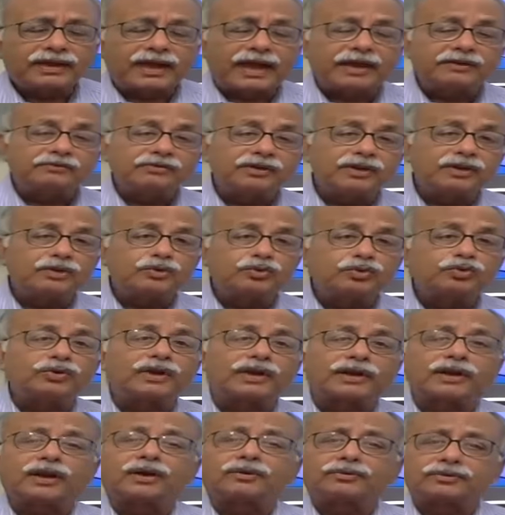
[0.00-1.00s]
can we
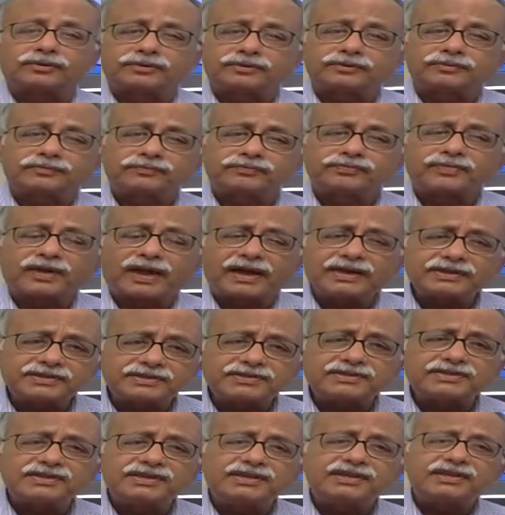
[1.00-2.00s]
look around
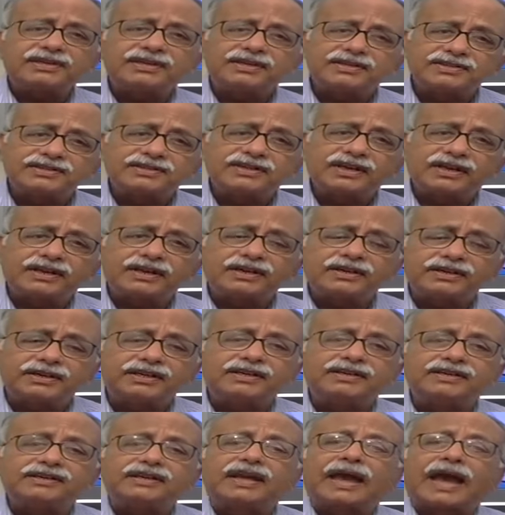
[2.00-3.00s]
and see, is there a
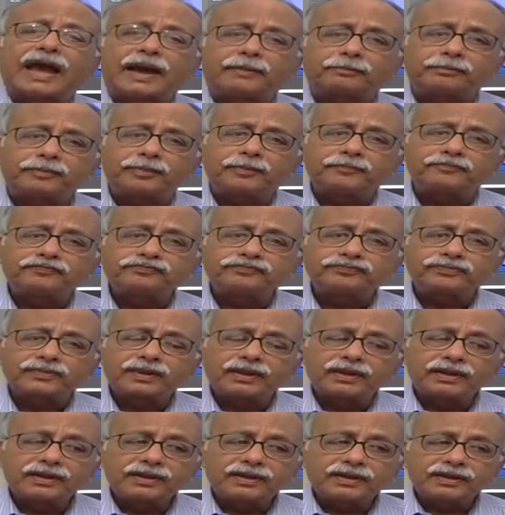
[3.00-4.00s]
need gap?
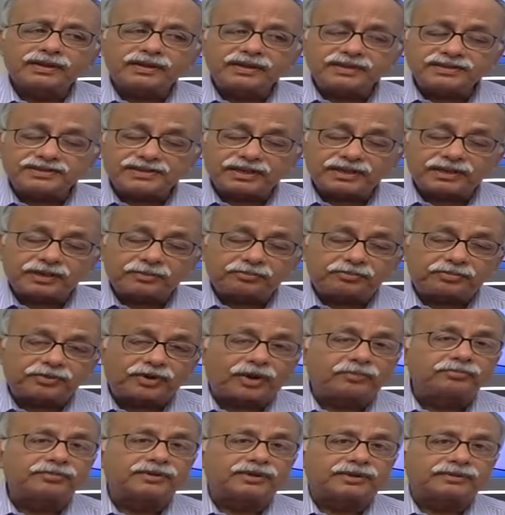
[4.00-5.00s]
Is there a
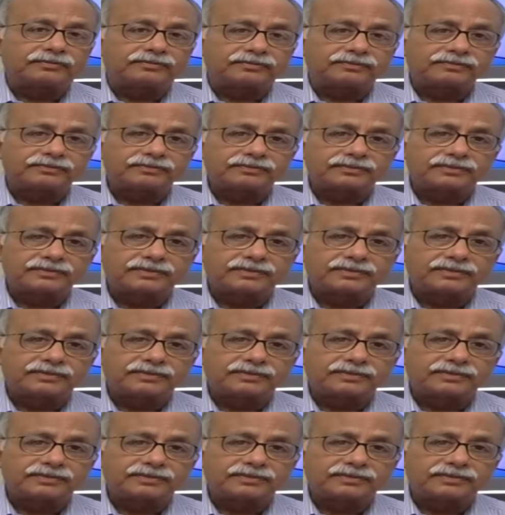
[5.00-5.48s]
problem